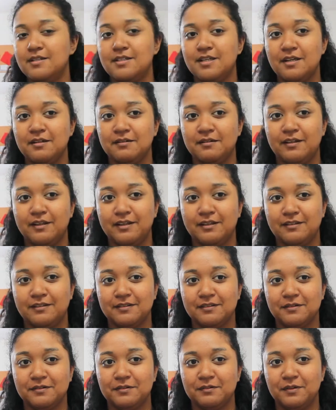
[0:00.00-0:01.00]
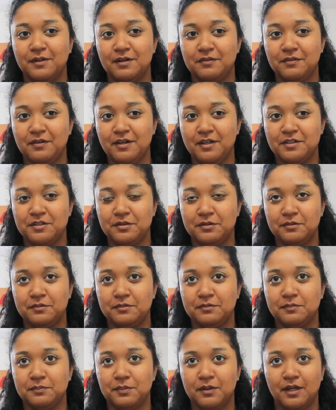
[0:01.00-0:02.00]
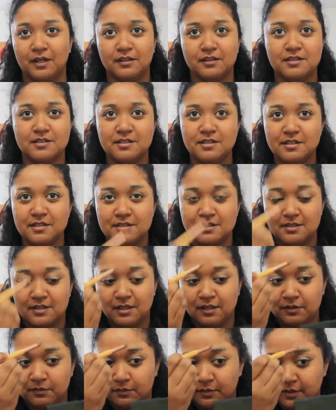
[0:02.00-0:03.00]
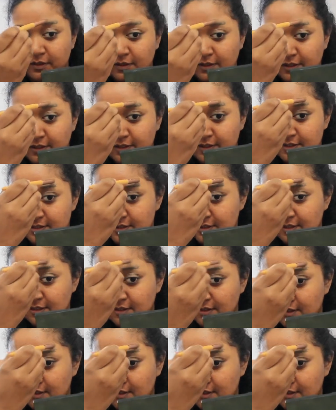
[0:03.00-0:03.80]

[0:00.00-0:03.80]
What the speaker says: it's that like whenever I do practice this, I realize